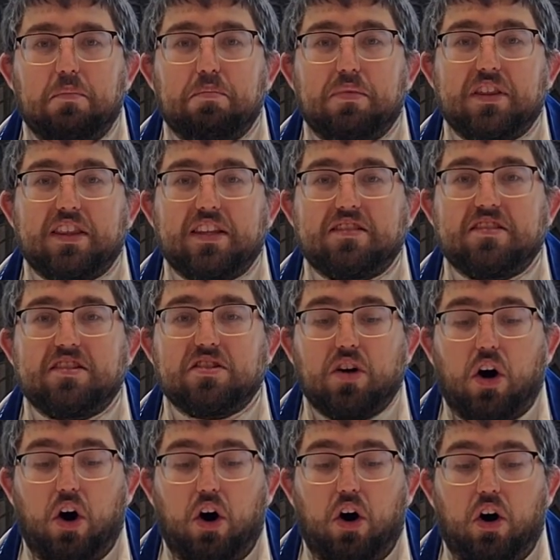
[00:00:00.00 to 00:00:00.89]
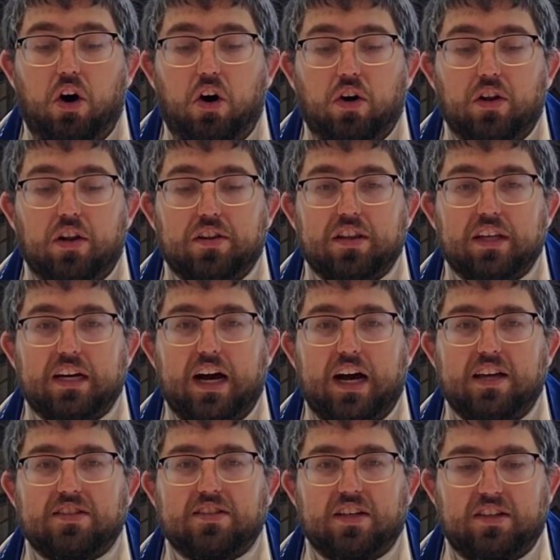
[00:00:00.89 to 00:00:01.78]
But this is all that
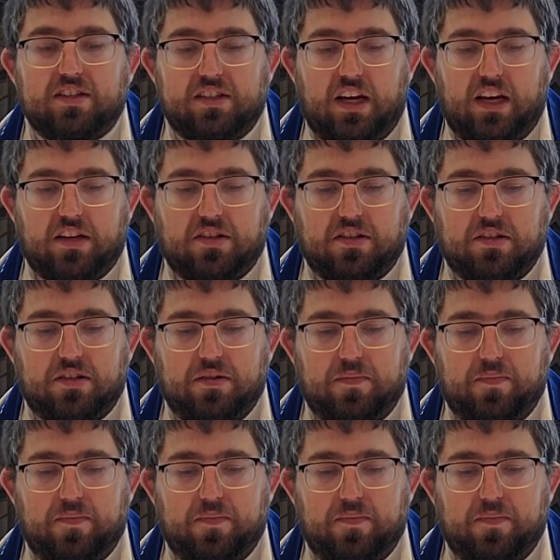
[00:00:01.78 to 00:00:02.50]
Isaac says.